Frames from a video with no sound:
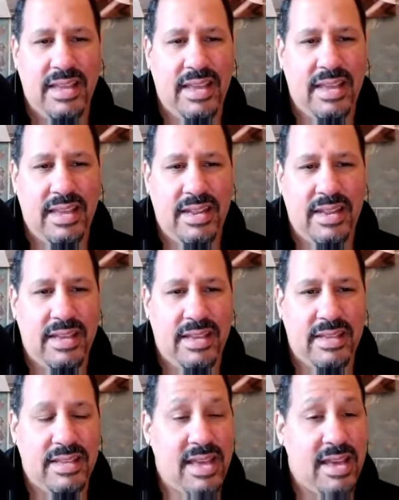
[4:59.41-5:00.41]

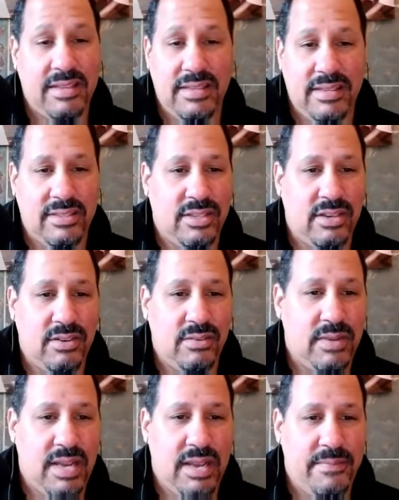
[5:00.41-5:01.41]
And yeah, and
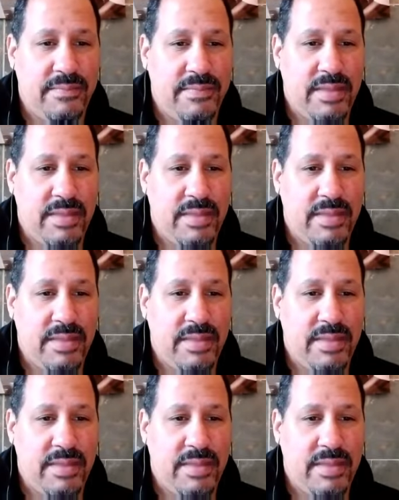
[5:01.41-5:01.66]
so I'm